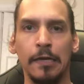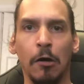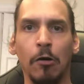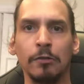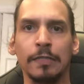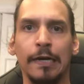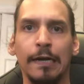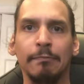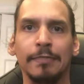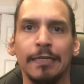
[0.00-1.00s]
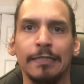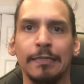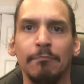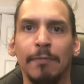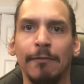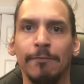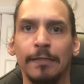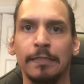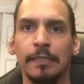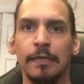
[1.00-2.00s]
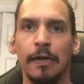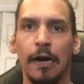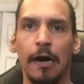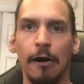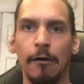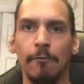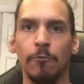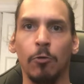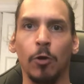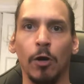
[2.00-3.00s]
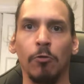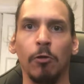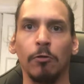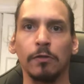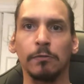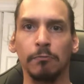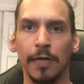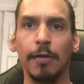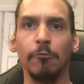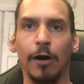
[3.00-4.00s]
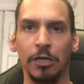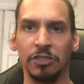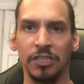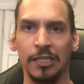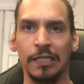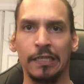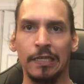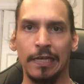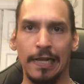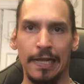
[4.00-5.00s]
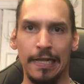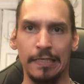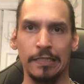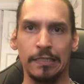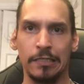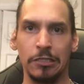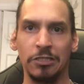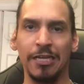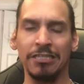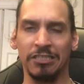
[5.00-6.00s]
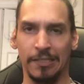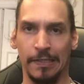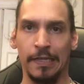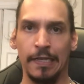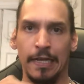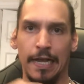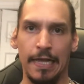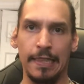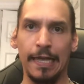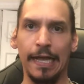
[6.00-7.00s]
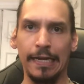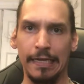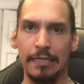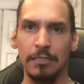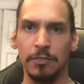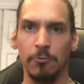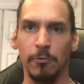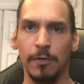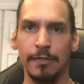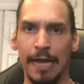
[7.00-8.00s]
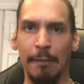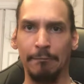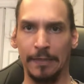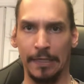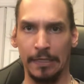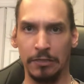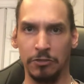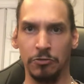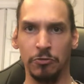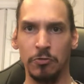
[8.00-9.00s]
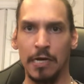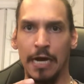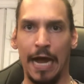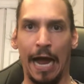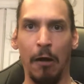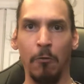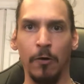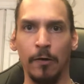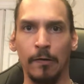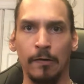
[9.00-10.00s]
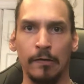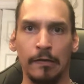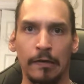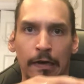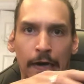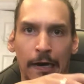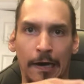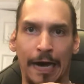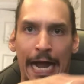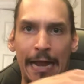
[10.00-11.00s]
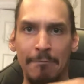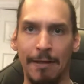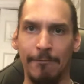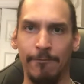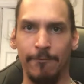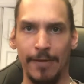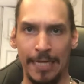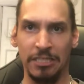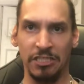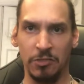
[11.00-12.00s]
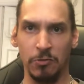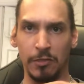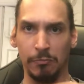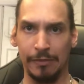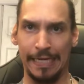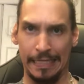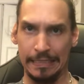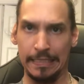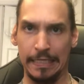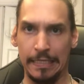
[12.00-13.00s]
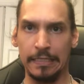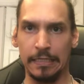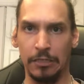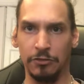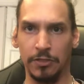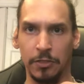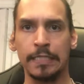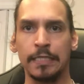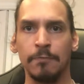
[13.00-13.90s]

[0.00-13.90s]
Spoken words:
all-time tested method of quote-unquote brainwashing and suggestion. And that is what is happening to our IMF agent, who is a plant in this country. Who